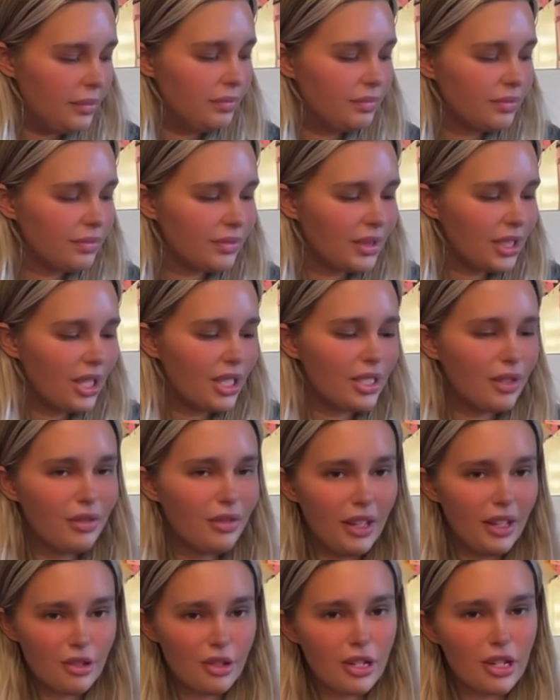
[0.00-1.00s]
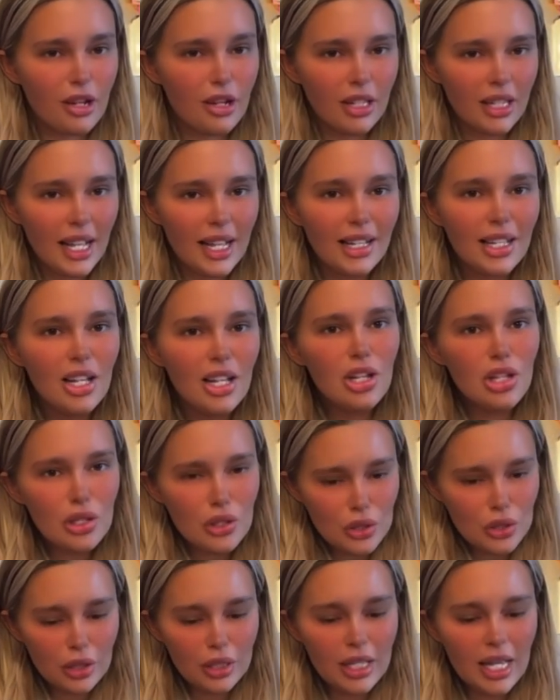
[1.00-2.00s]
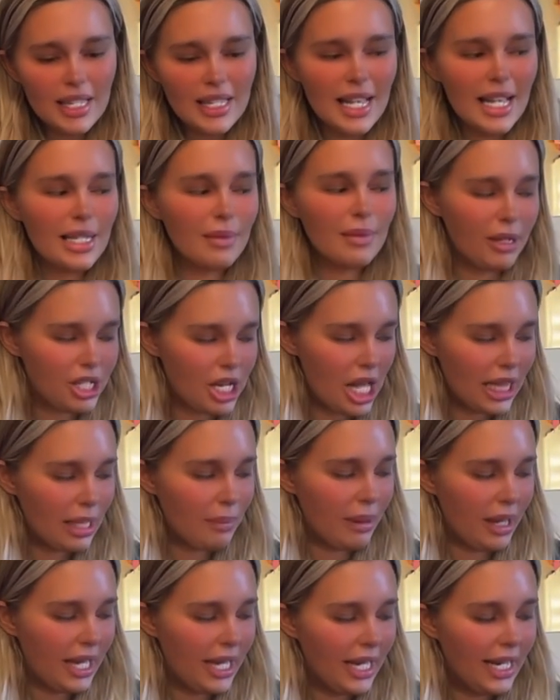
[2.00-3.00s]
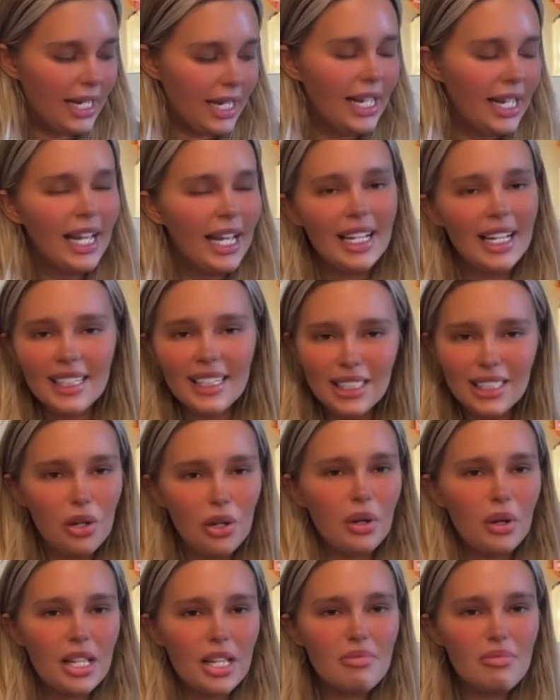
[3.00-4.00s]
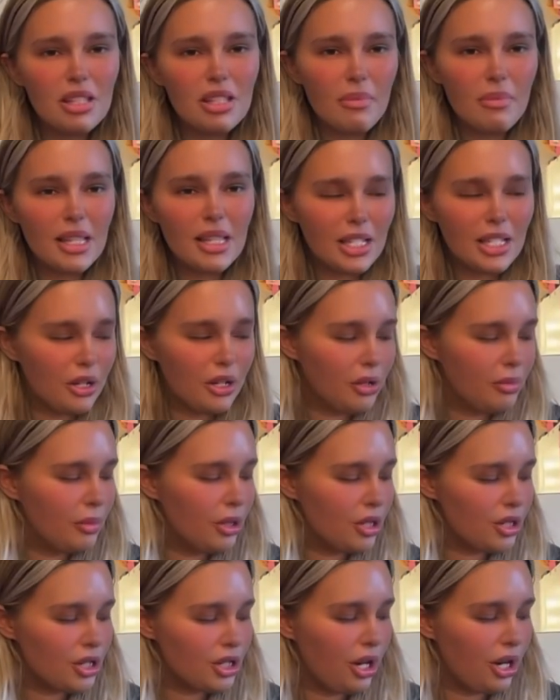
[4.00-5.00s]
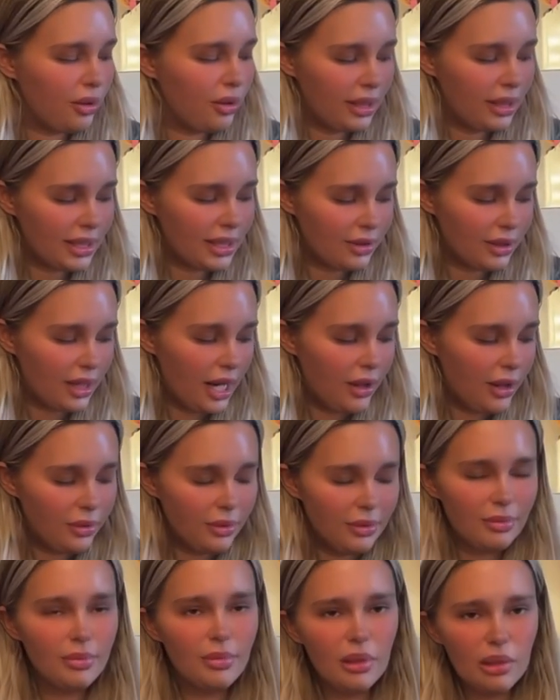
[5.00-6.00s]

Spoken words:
Because I've literally got, like, sunglasses, my jelly bean. I don't want it to be too much, so I don't know.